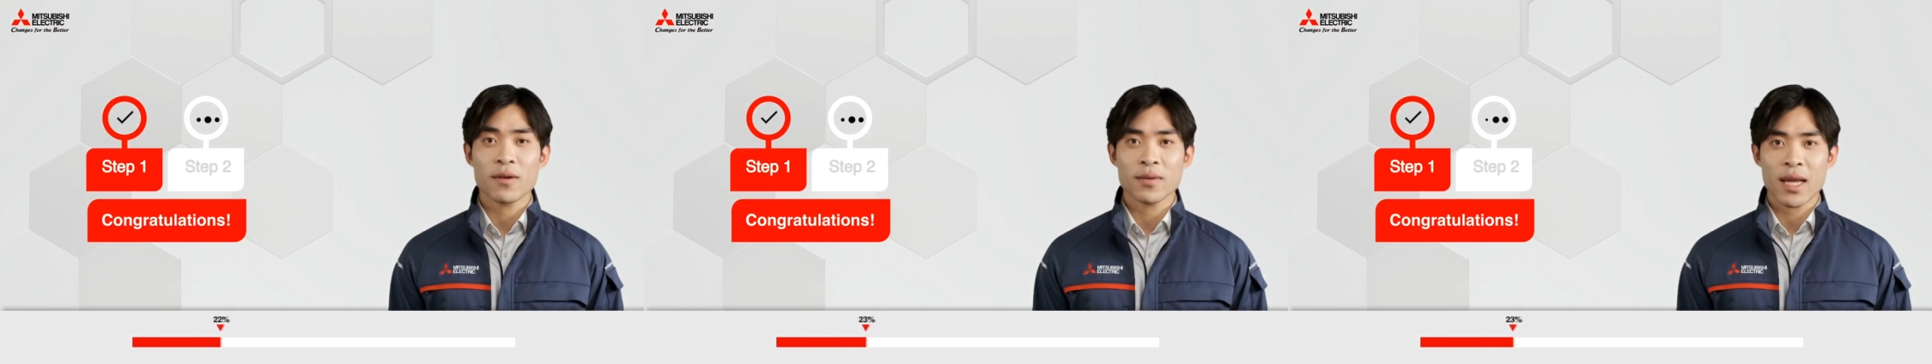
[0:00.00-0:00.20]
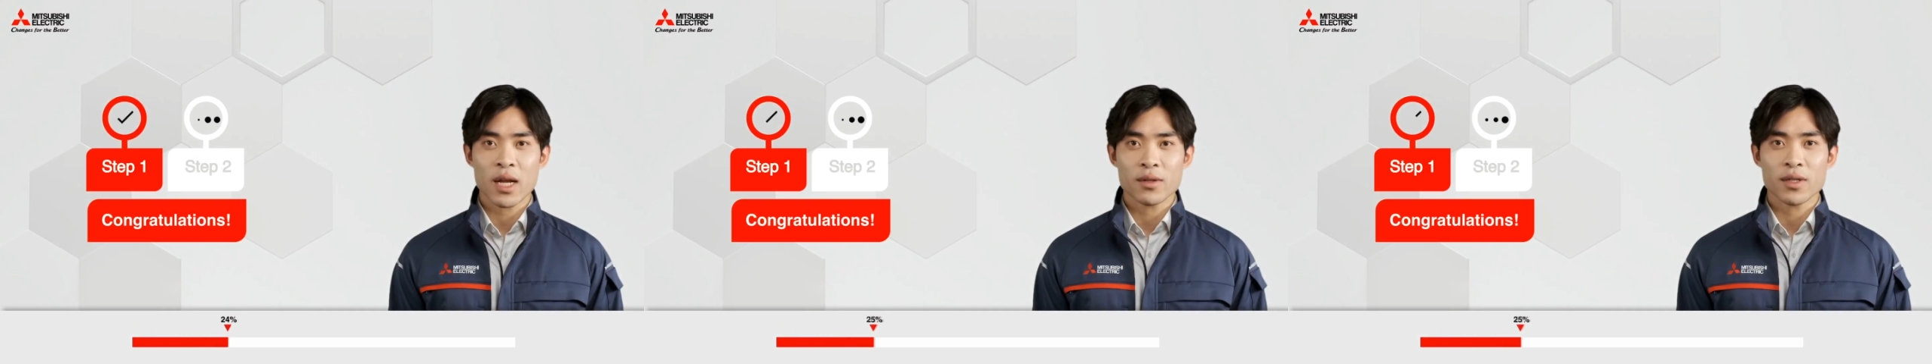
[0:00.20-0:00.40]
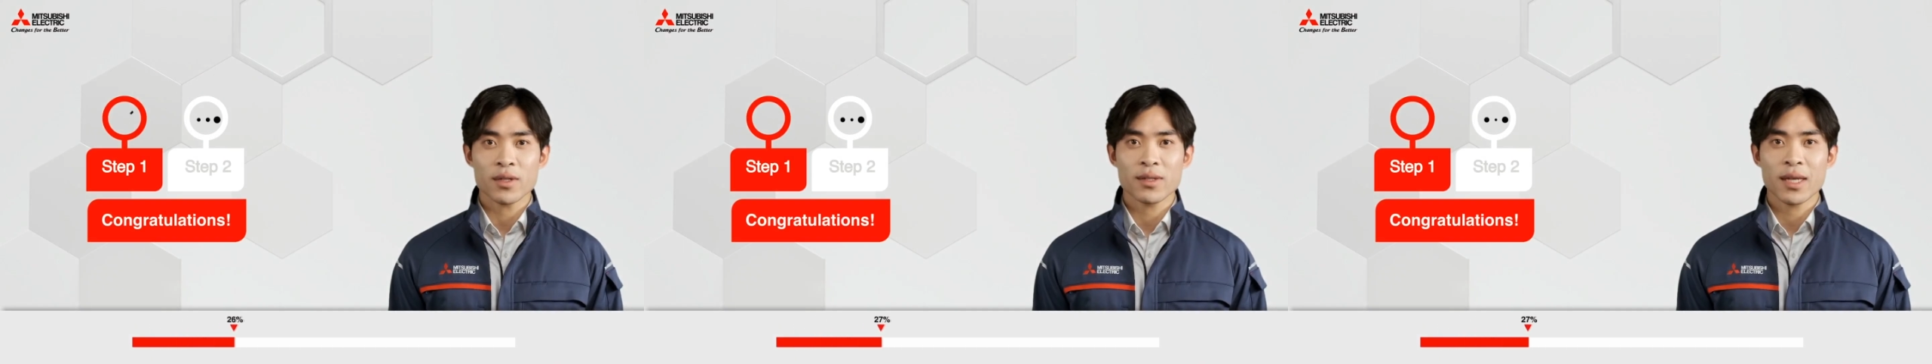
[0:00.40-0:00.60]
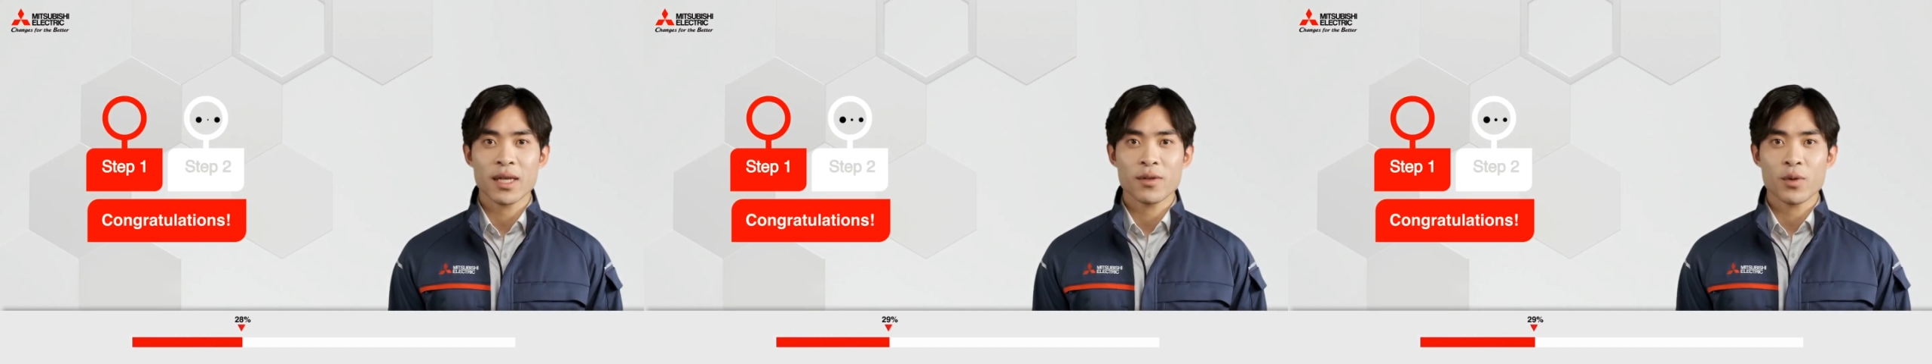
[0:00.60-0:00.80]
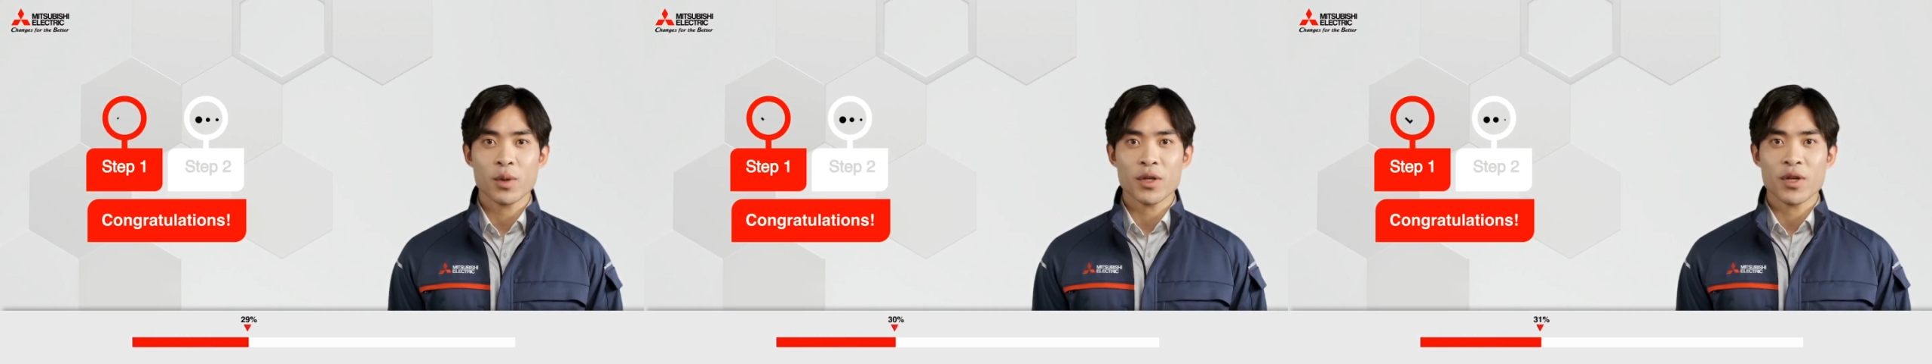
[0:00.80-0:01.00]
now
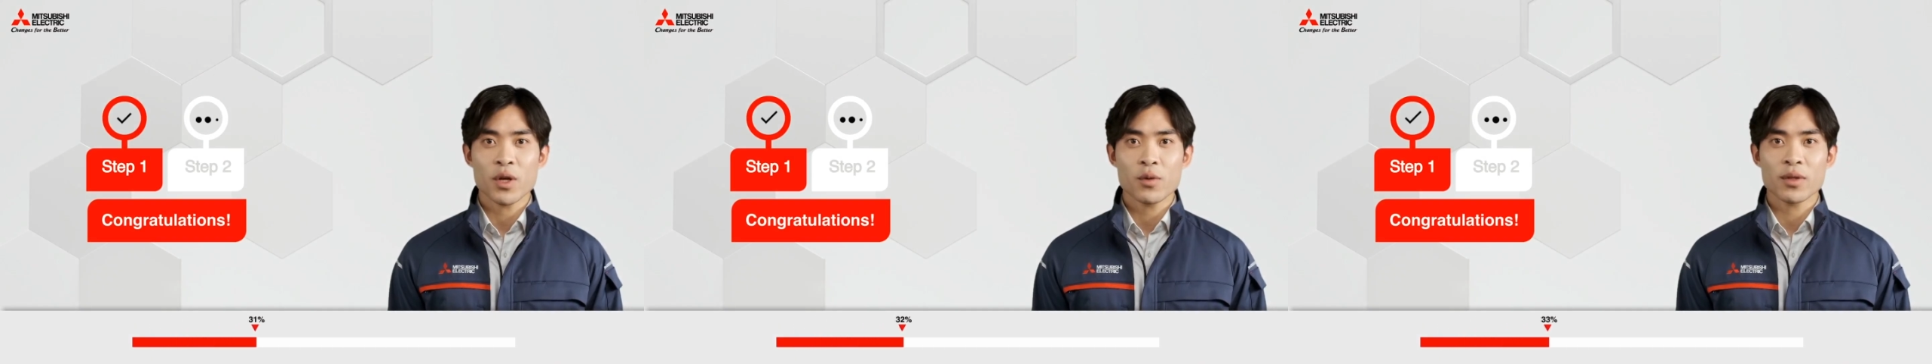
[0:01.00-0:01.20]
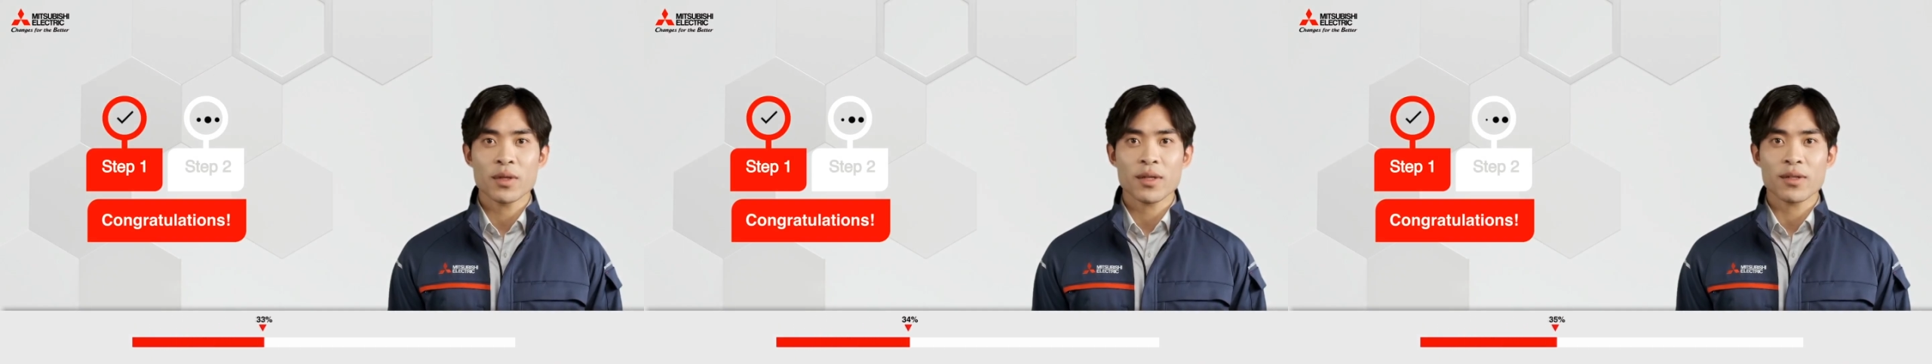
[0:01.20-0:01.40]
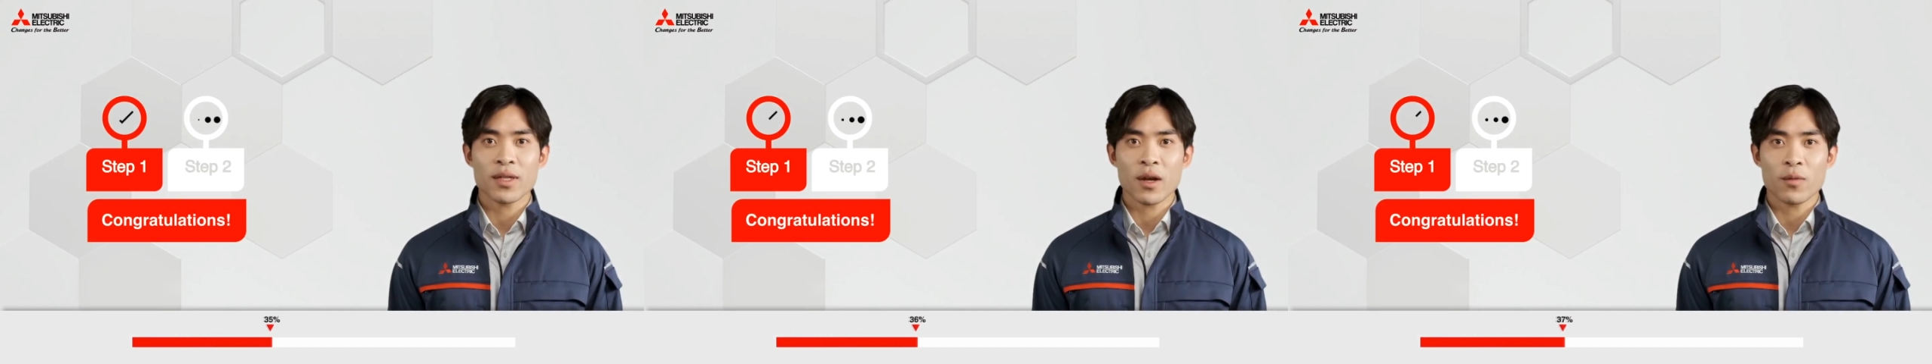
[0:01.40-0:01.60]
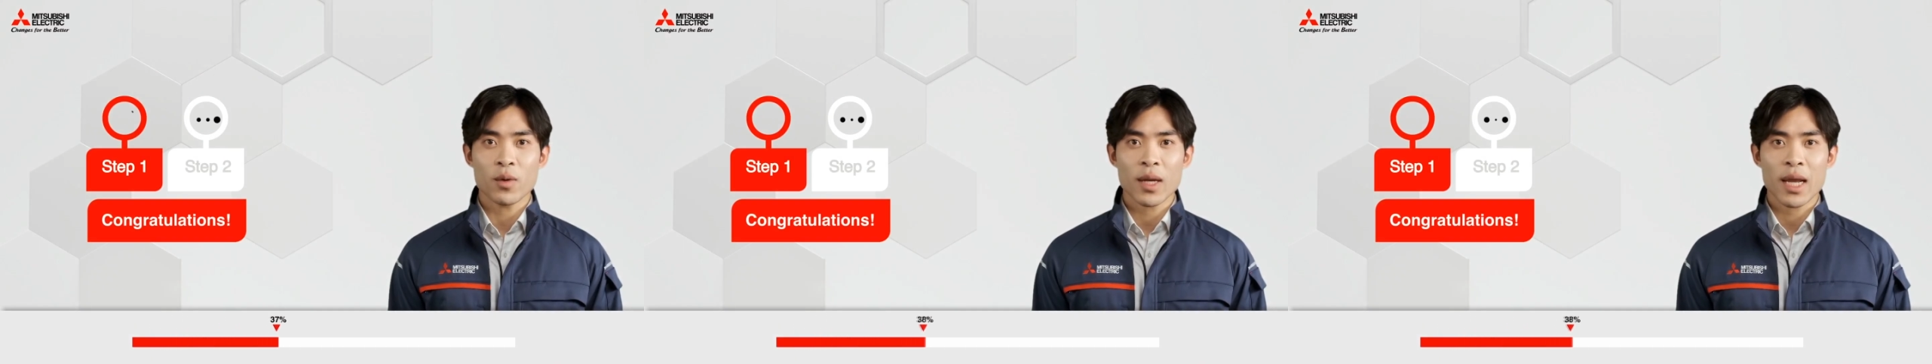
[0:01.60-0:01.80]
successfully chosen the servo